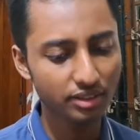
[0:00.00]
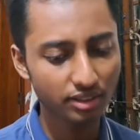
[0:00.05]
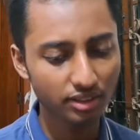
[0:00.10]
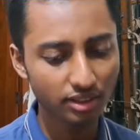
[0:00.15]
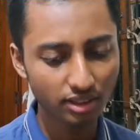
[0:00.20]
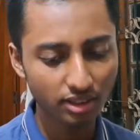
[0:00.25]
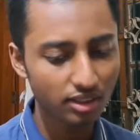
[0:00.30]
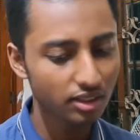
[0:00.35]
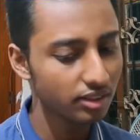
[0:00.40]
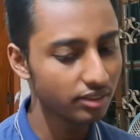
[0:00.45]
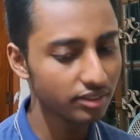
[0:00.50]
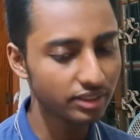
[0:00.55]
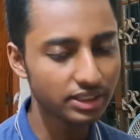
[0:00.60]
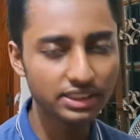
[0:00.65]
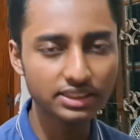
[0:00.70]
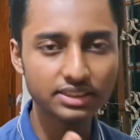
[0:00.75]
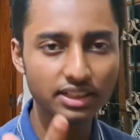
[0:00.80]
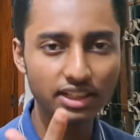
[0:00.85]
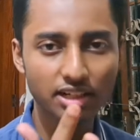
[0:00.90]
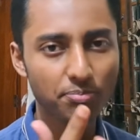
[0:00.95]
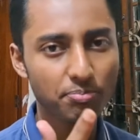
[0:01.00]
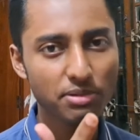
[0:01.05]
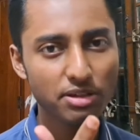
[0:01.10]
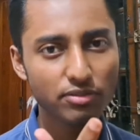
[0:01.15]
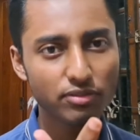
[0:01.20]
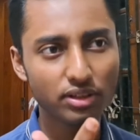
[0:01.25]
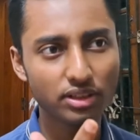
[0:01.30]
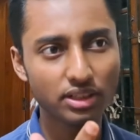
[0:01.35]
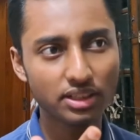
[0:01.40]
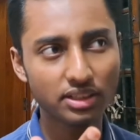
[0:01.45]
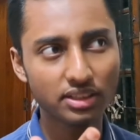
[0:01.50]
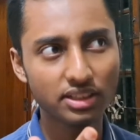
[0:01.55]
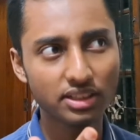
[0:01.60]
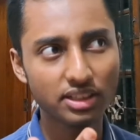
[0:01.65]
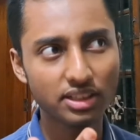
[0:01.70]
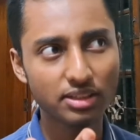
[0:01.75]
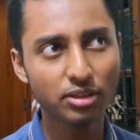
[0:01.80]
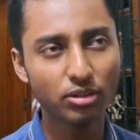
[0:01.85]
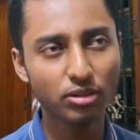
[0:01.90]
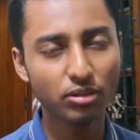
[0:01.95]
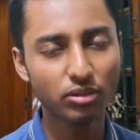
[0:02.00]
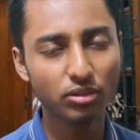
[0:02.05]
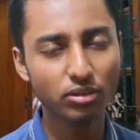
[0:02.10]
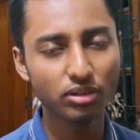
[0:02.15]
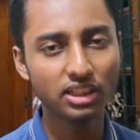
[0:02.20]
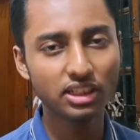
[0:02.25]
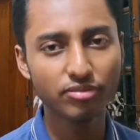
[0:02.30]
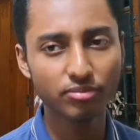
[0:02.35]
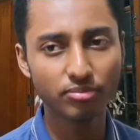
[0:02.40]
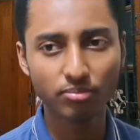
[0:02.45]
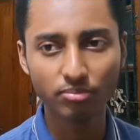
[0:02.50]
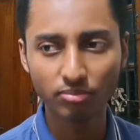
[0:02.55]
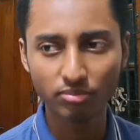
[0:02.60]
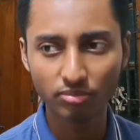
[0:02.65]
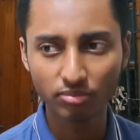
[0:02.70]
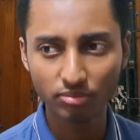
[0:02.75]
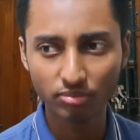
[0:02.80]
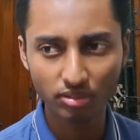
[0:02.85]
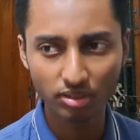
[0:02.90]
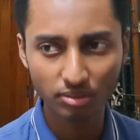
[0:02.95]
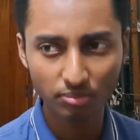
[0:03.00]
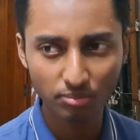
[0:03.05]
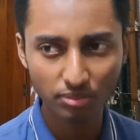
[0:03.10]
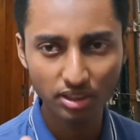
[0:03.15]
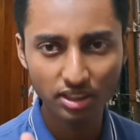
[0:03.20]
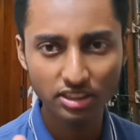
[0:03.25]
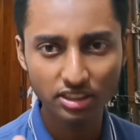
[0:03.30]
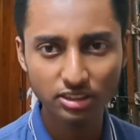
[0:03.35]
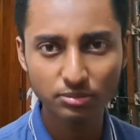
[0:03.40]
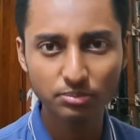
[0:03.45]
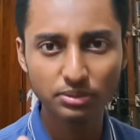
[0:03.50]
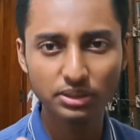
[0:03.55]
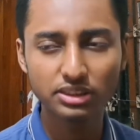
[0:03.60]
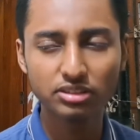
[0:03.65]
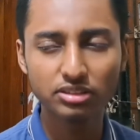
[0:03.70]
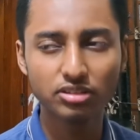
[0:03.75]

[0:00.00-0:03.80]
Because in 2024, they actually discredited paper one